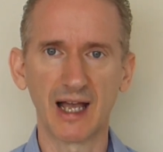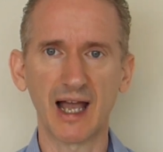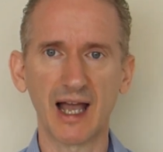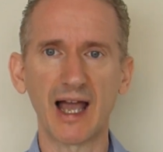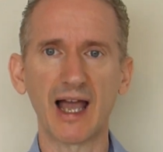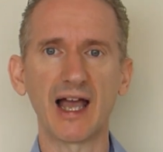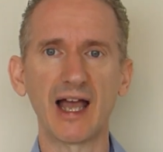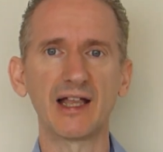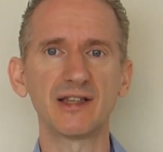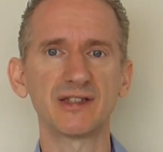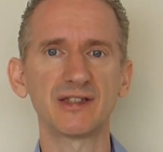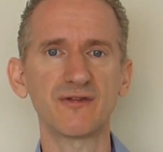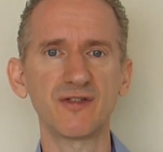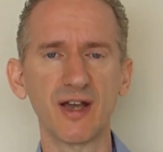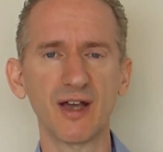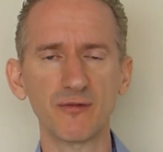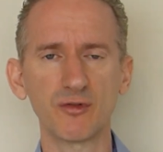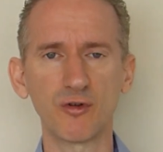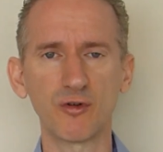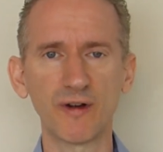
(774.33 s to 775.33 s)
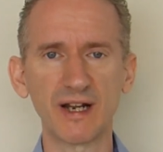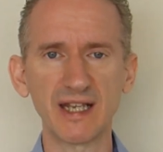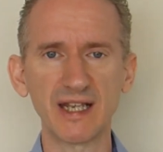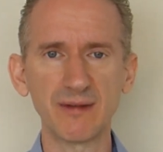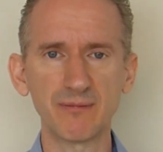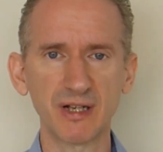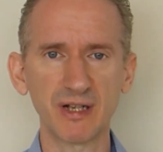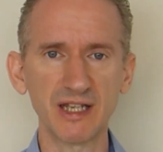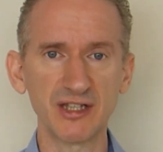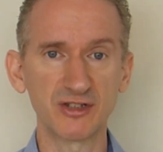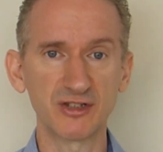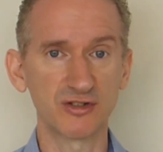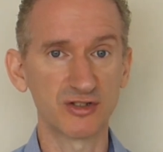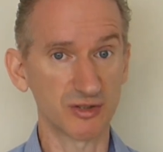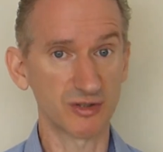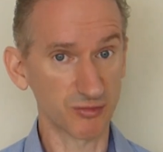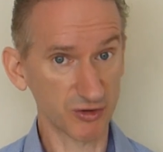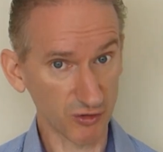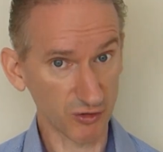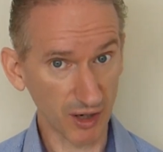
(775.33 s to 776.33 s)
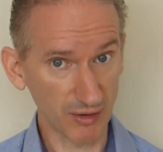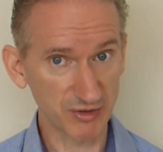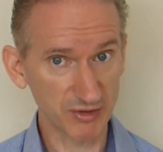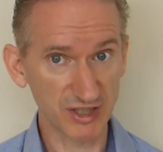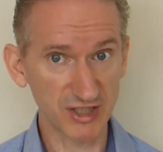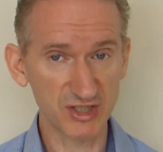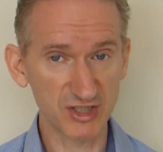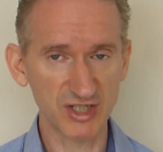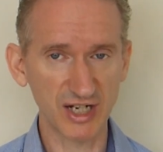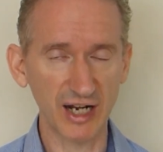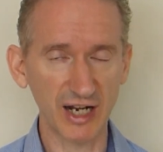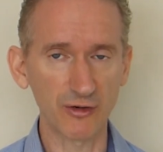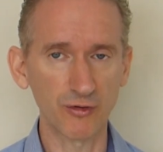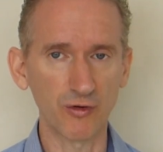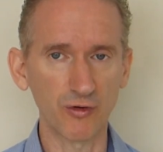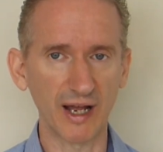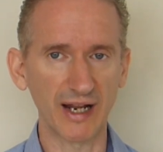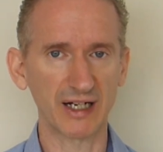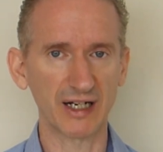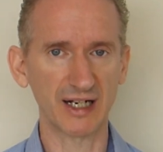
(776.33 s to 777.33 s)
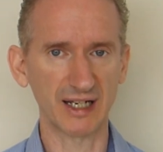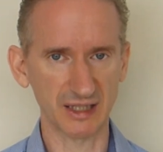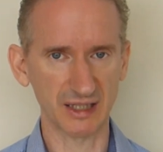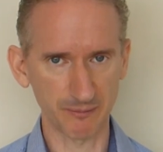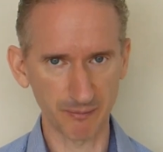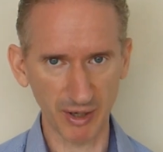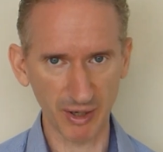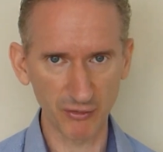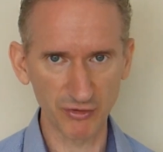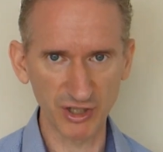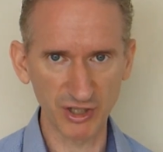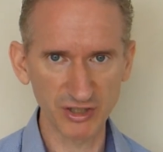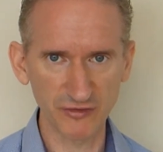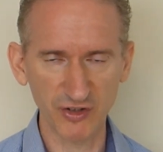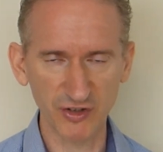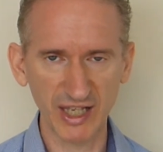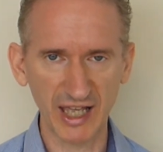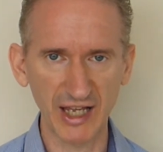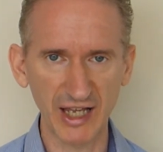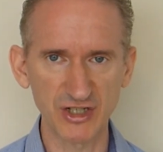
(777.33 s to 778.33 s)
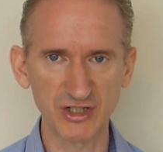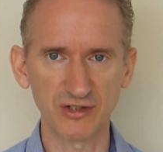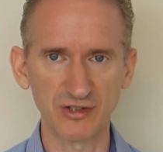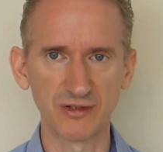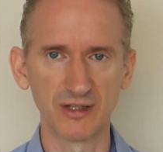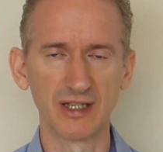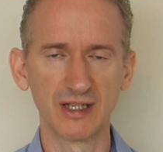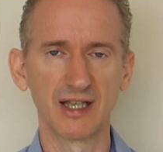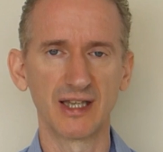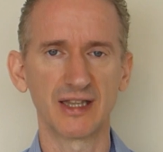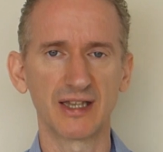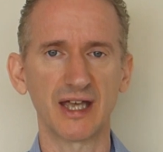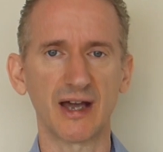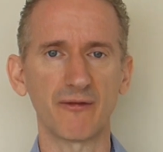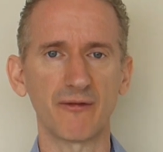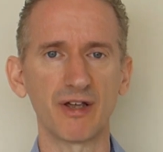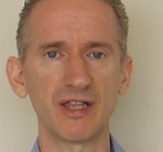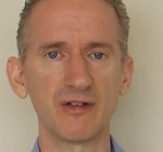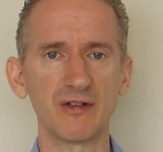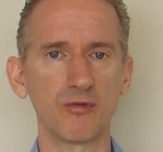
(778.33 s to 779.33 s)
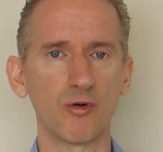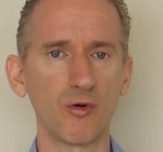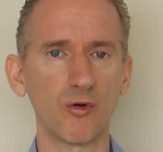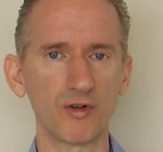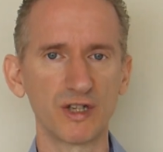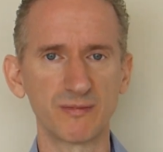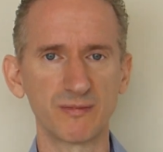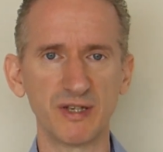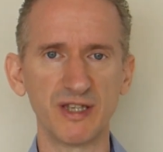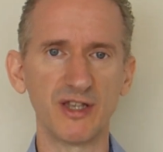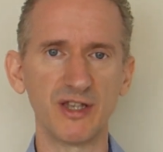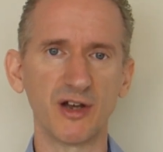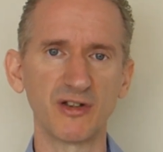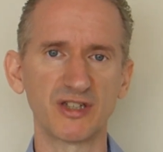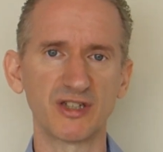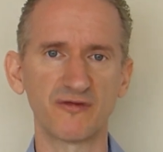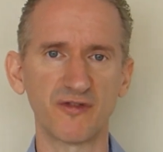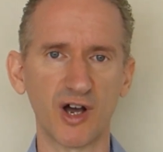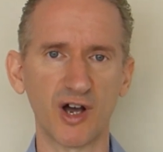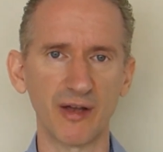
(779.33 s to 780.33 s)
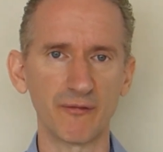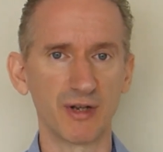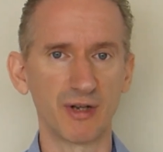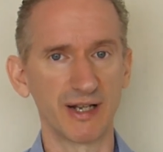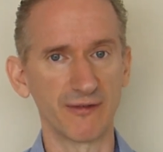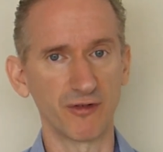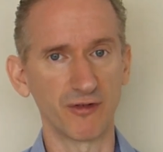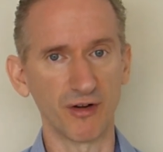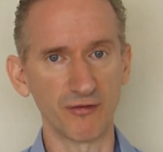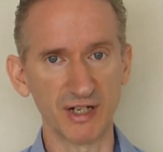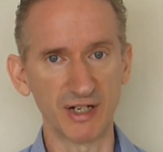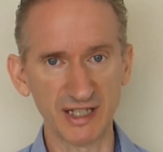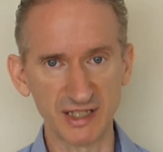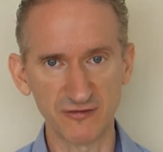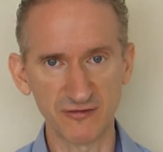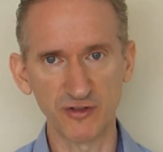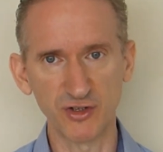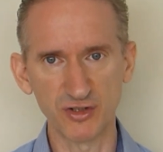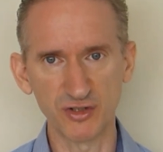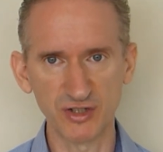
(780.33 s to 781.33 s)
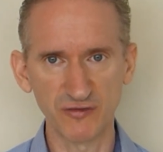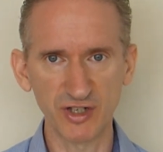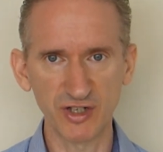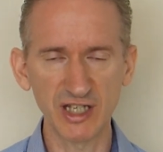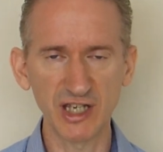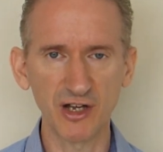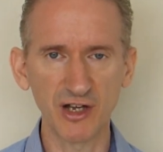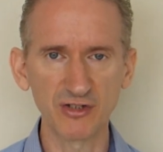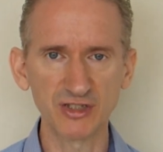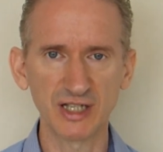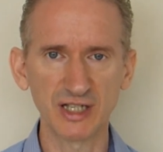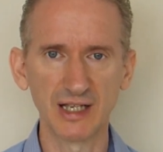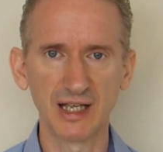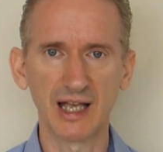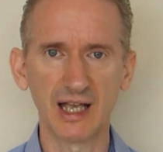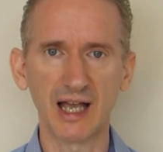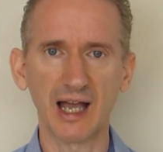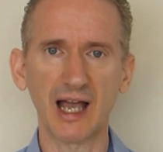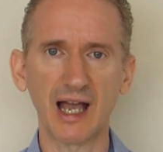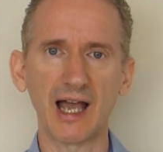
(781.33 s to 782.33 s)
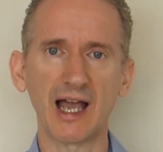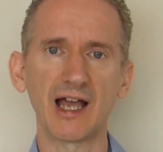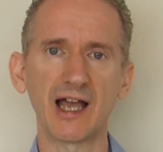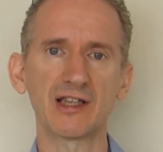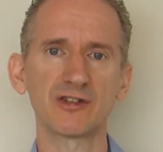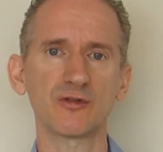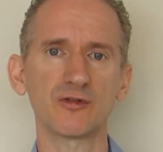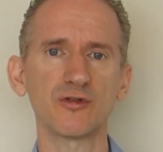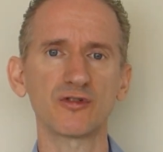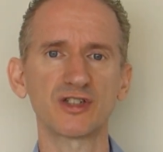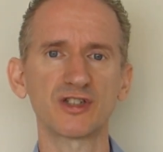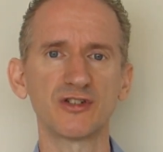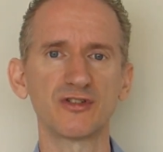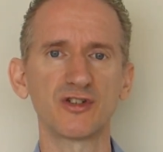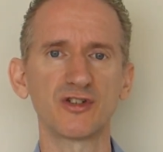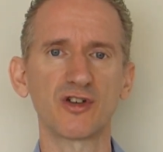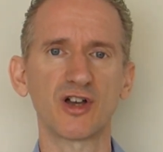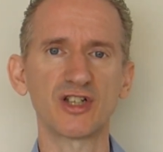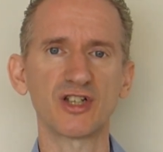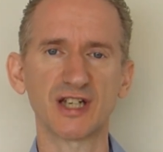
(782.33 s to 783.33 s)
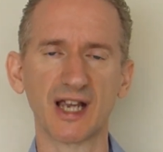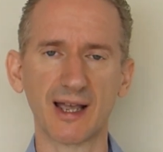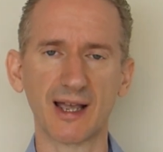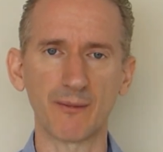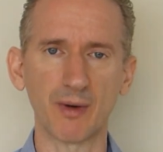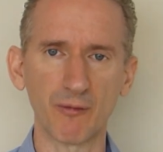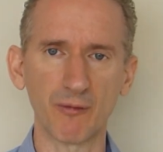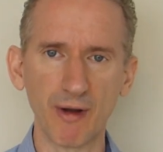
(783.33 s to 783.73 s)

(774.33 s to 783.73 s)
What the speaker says: And if you haven't already, please do subscribe to this channel and click the bell notification. That way you will always be notified whenever I release future videos. And also do go and check out my